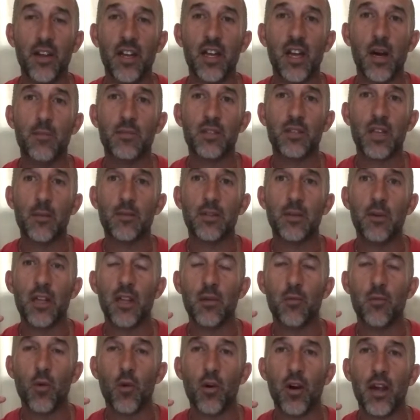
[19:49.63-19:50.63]
He comes up to me
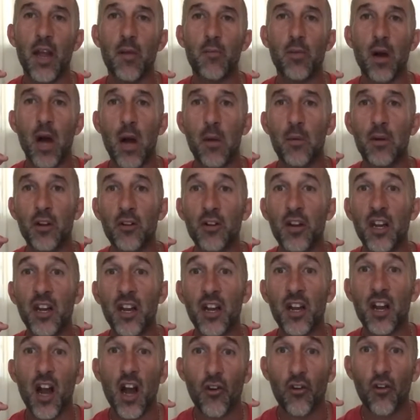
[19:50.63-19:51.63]
in the morning, hey, Baba, you need
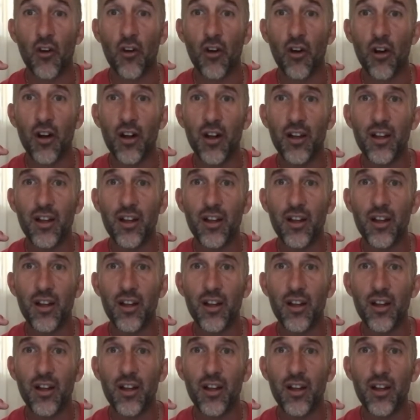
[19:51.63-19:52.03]
a cuddle.